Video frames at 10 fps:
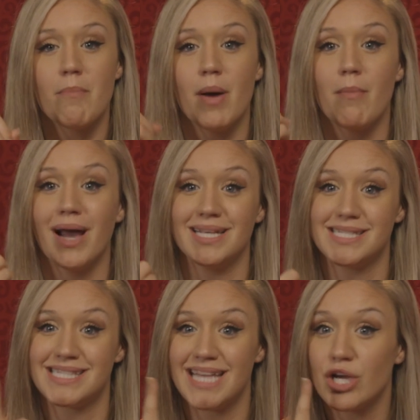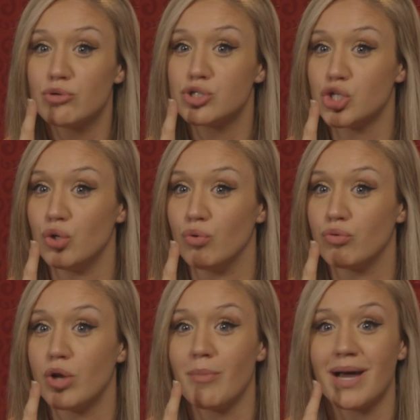But my single
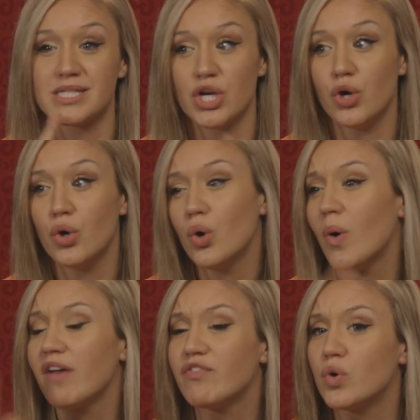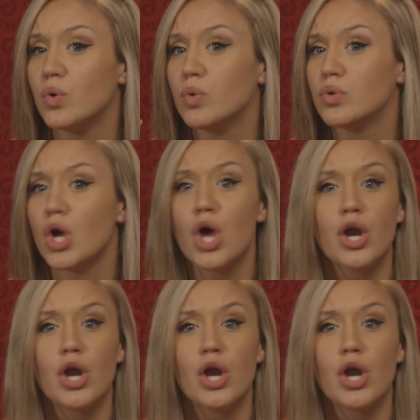tooth, no matter who I've called,